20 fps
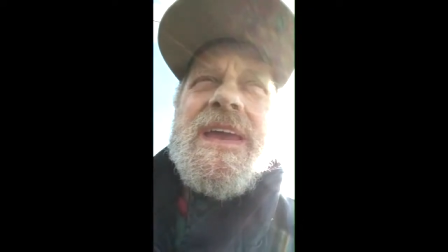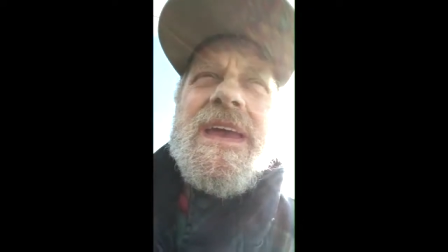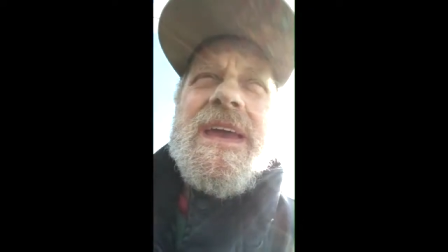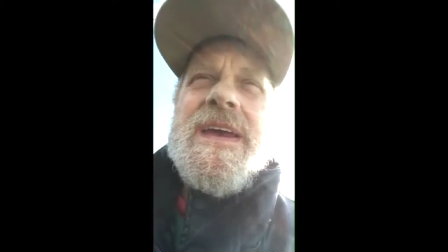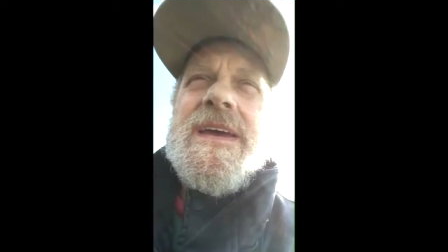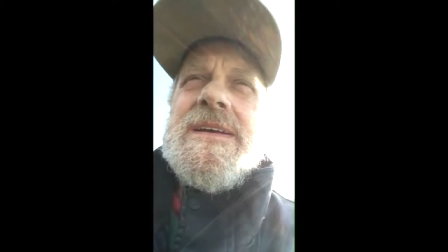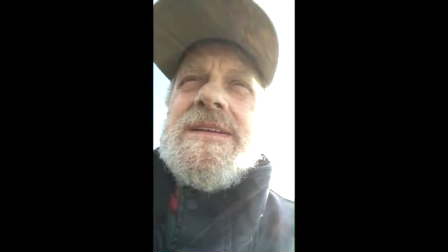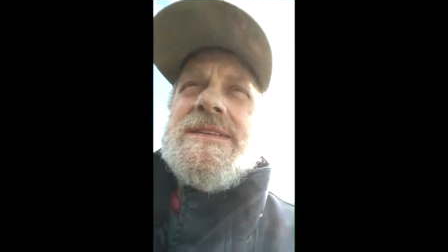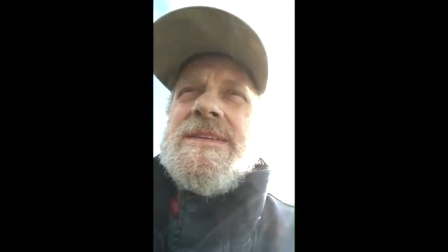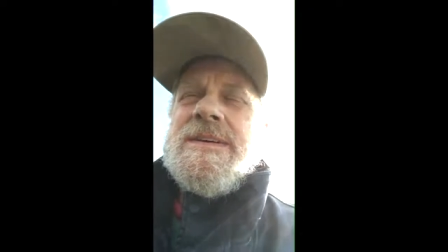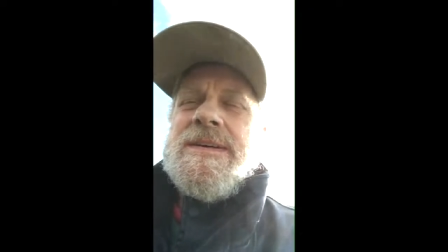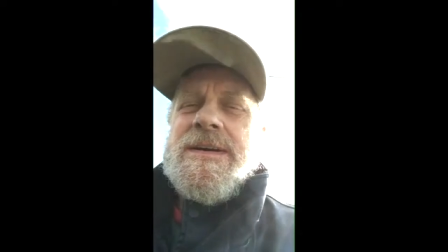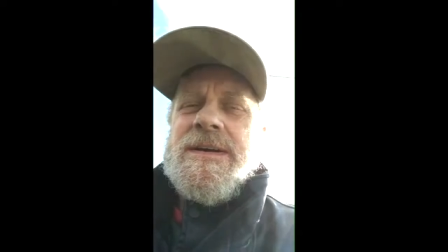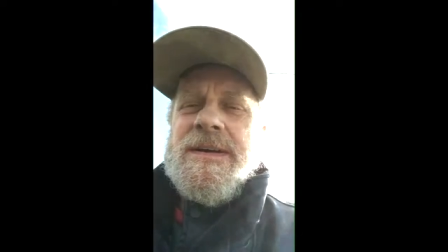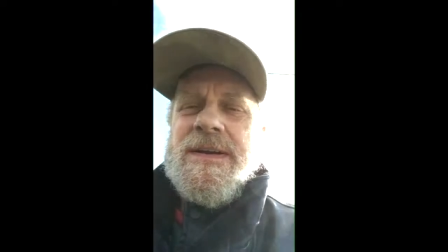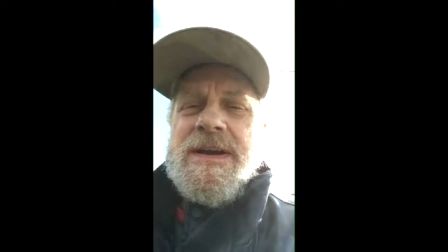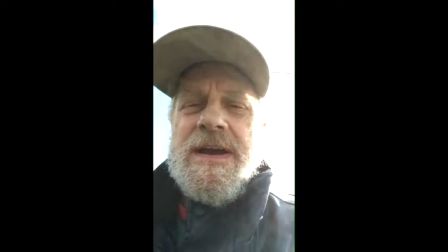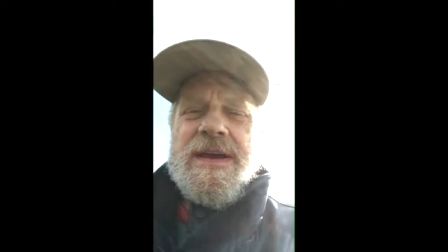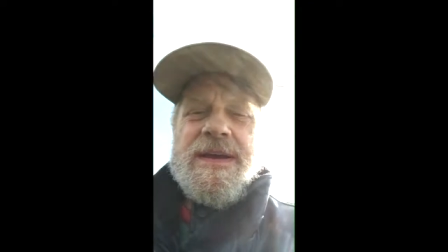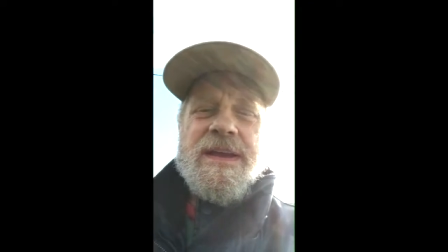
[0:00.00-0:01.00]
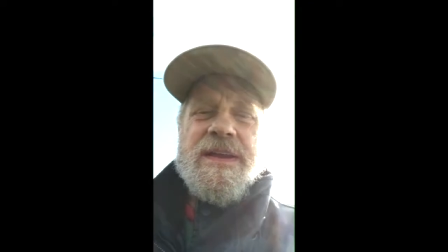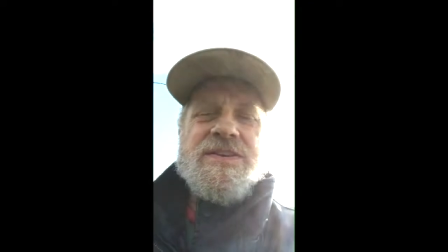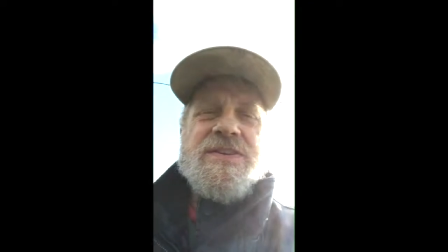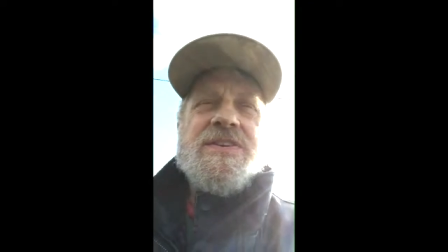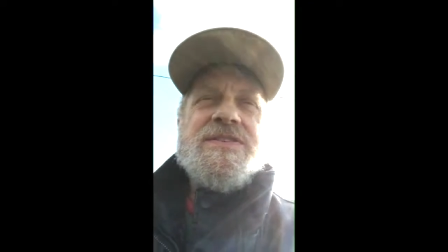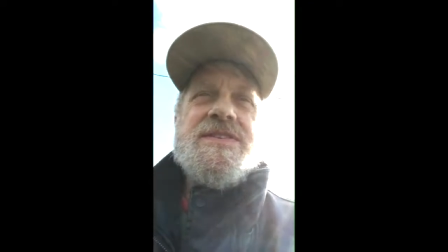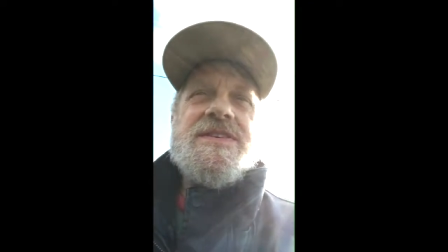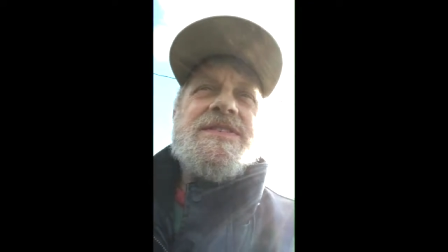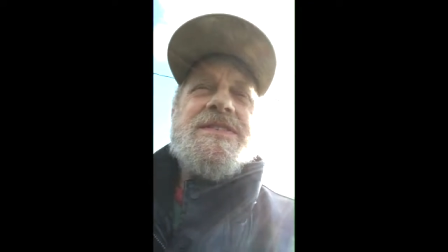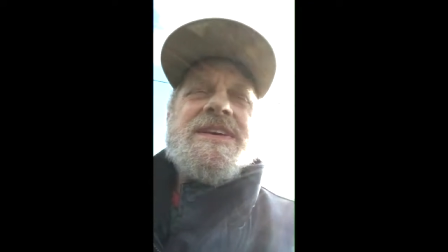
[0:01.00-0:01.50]
And uh, I guess
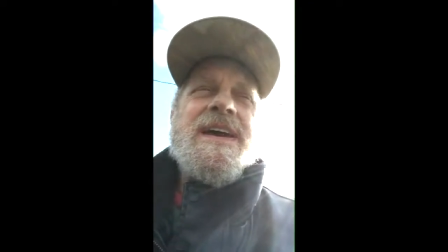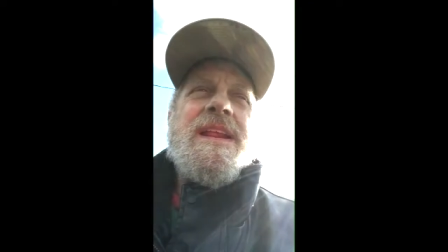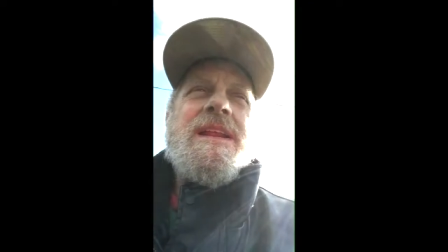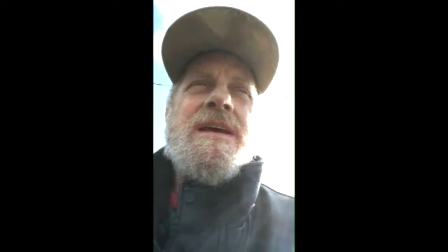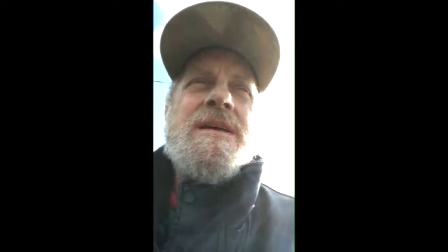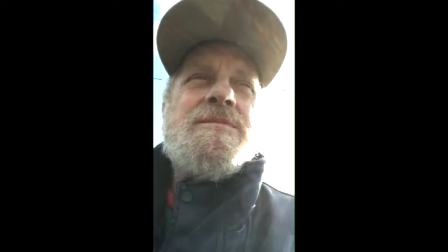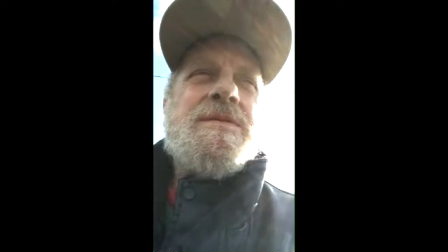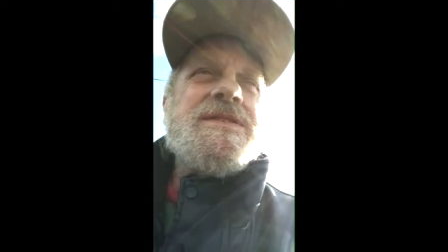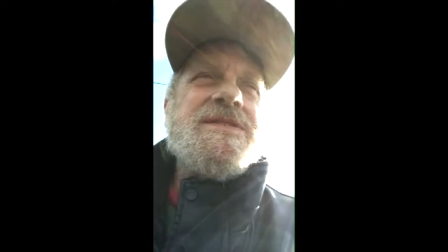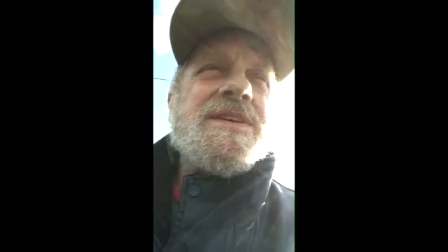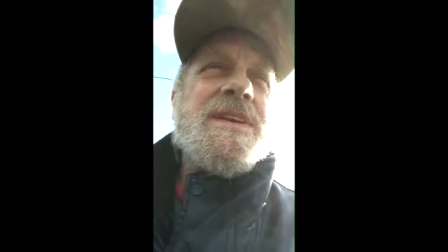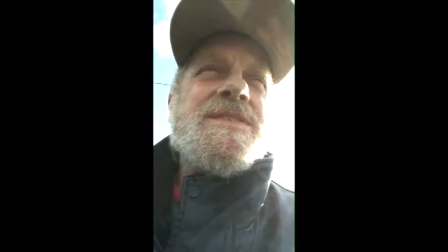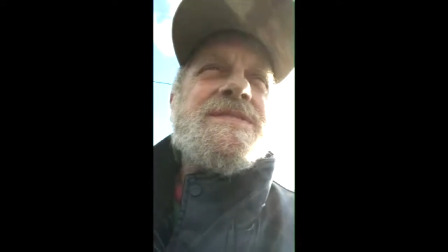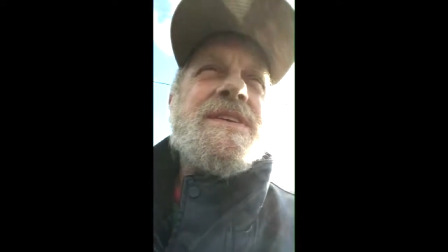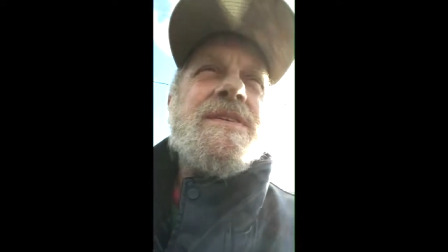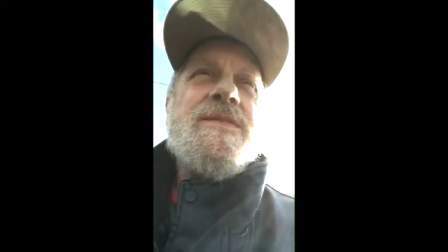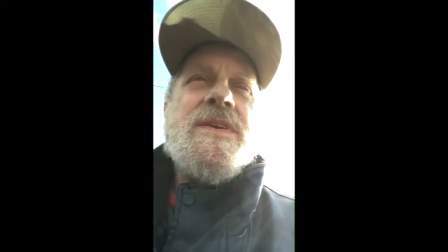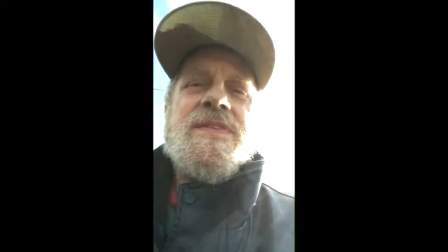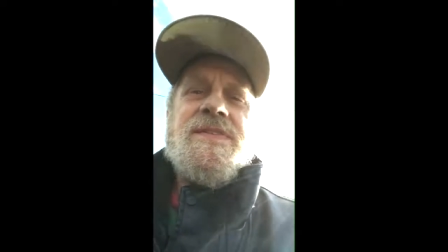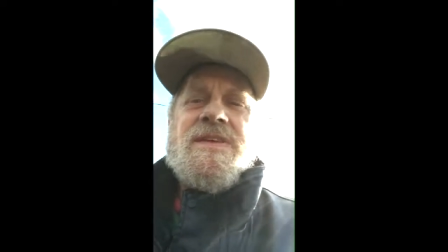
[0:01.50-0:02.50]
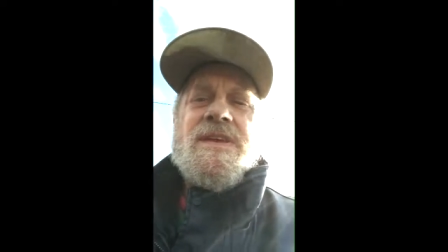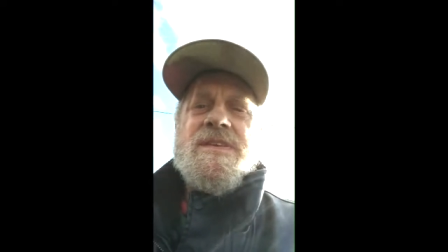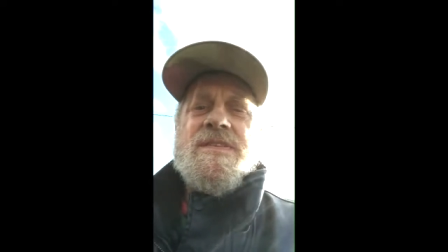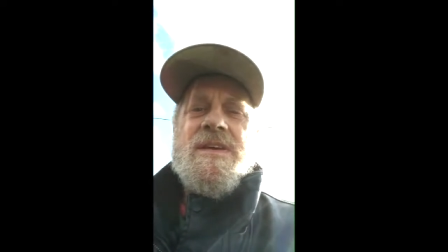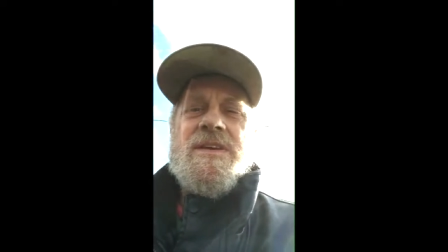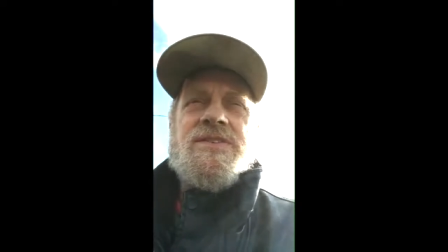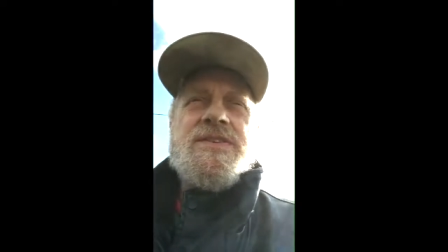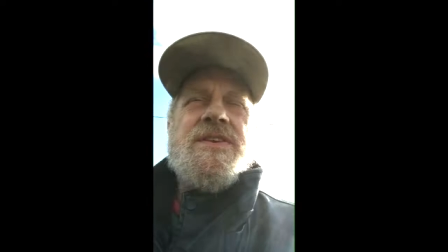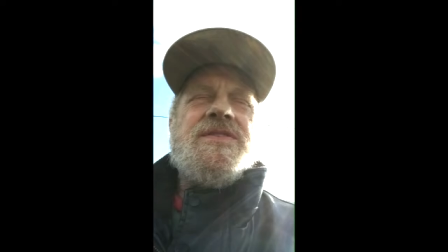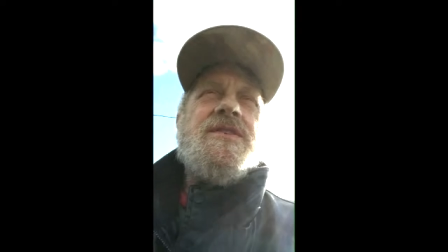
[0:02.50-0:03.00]
she's just got to possess everything
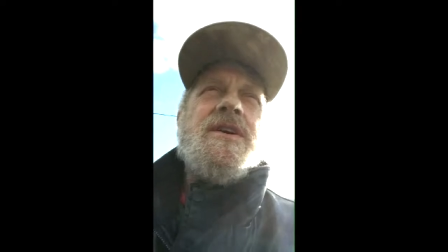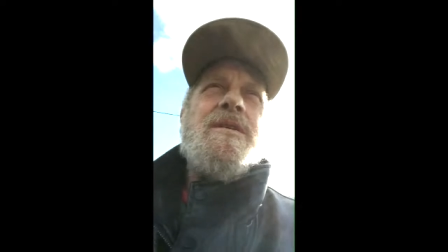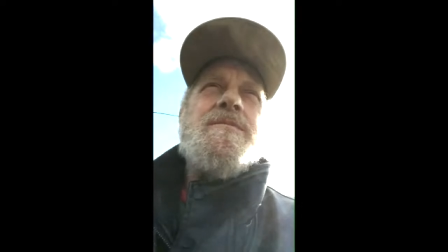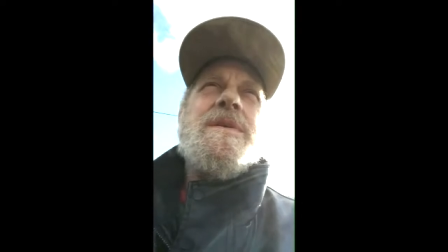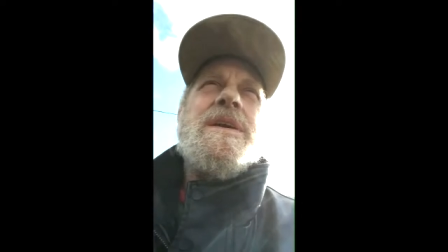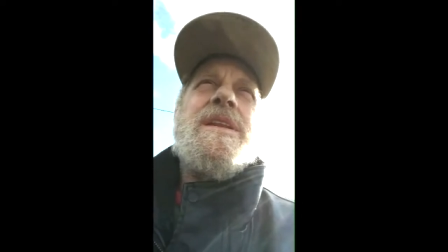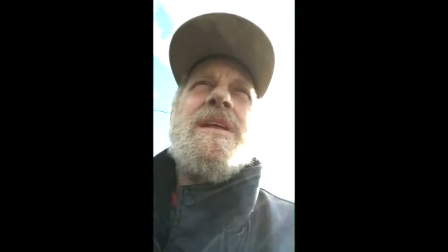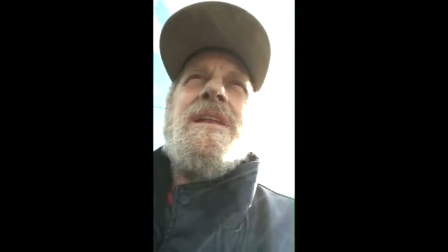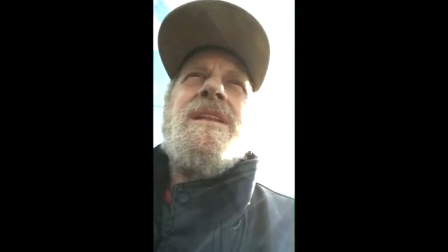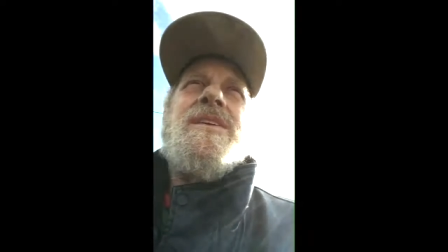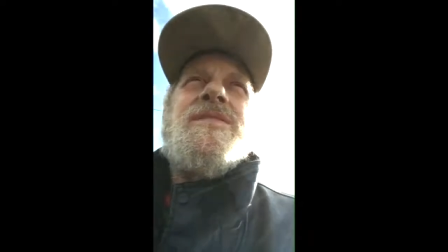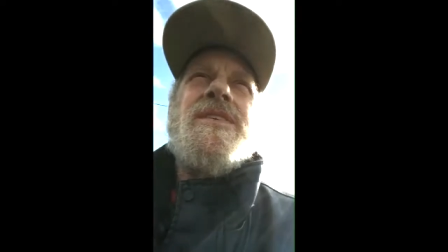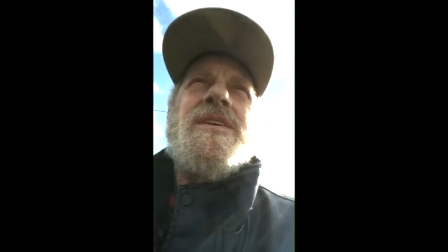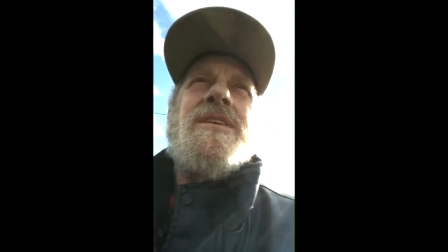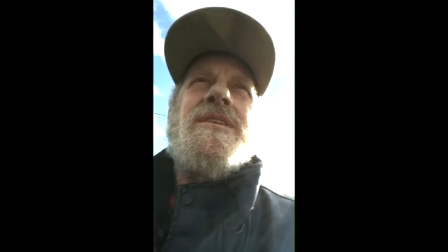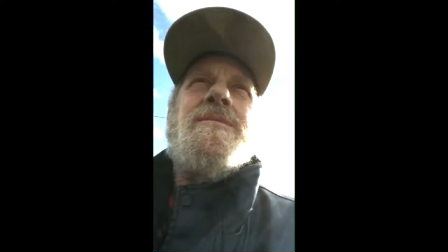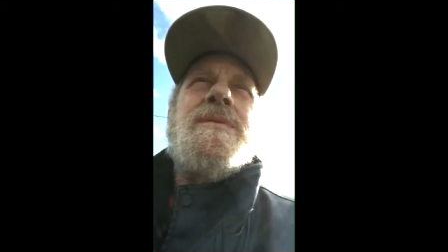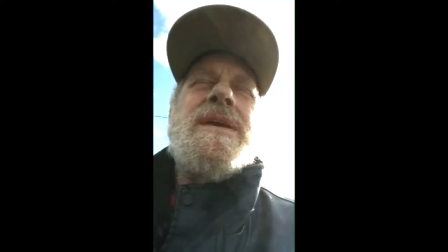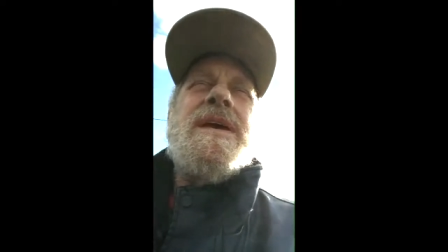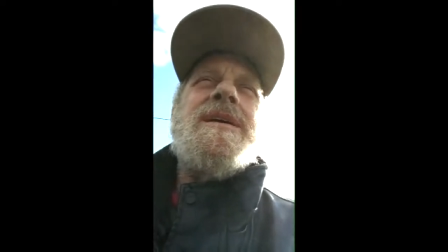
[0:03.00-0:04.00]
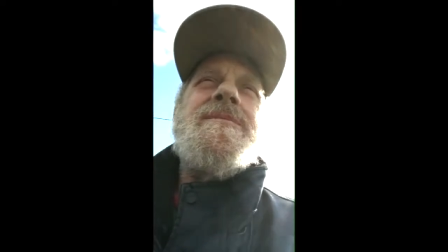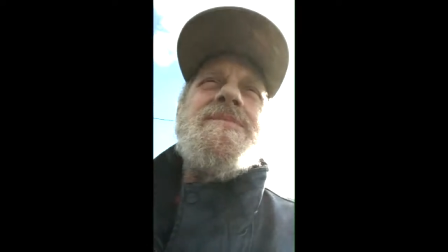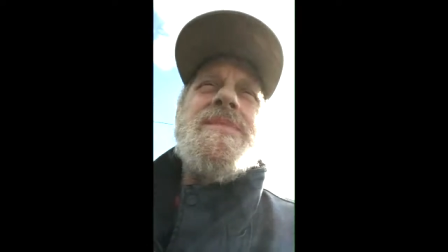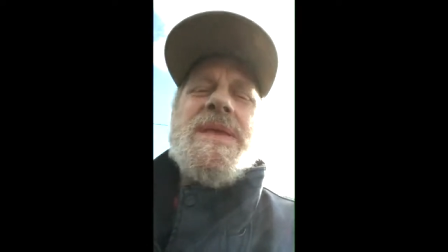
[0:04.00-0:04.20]
that she thought meant anything to me.